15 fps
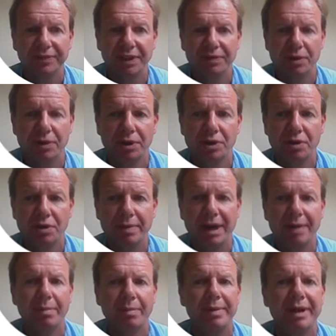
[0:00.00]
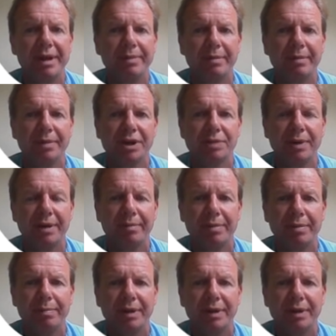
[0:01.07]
if you're doing pound per pip, how much pound per